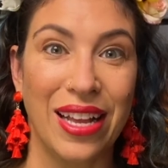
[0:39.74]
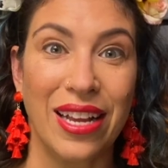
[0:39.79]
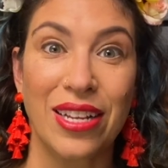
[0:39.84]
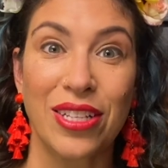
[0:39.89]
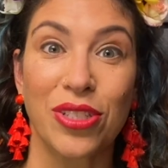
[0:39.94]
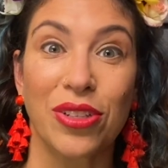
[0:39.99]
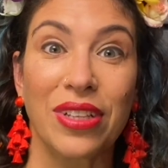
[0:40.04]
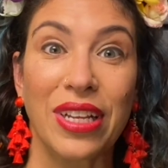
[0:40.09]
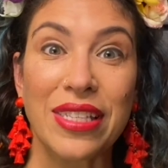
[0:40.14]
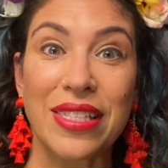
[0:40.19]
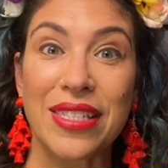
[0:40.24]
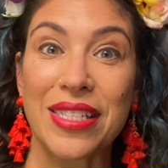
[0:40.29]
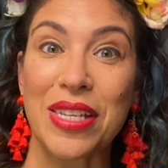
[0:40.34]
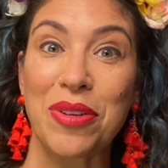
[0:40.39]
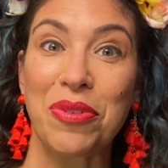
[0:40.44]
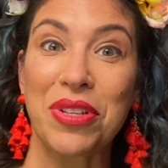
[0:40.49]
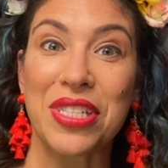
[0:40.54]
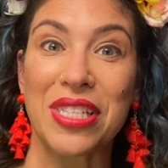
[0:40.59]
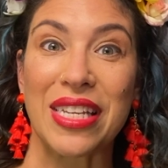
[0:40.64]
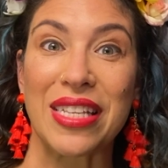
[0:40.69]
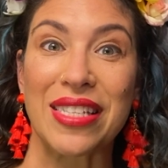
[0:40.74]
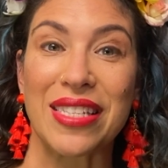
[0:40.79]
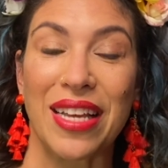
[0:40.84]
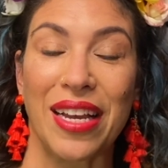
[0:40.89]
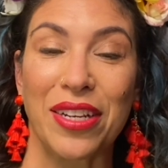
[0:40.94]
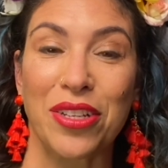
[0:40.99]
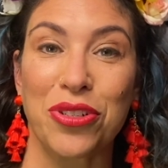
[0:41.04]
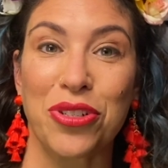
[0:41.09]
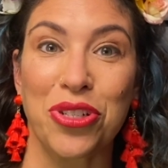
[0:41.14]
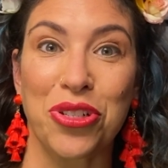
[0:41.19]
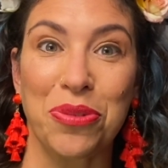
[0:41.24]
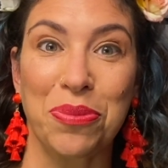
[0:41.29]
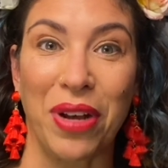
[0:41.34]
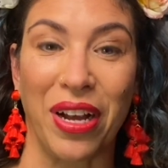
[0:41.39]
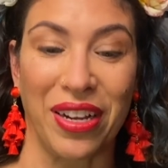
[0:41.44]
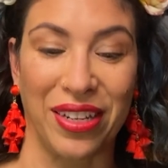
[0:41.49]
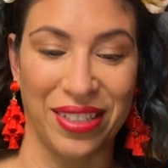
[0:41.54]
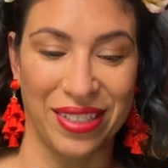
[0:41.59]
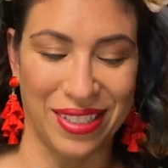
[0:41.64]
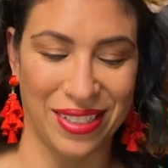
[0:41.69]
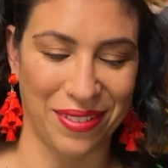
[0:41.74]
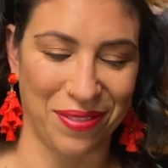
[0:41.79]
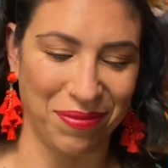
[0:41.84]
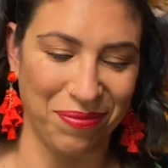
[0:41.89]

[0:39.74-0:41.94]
So let's see what's inside your shoebox.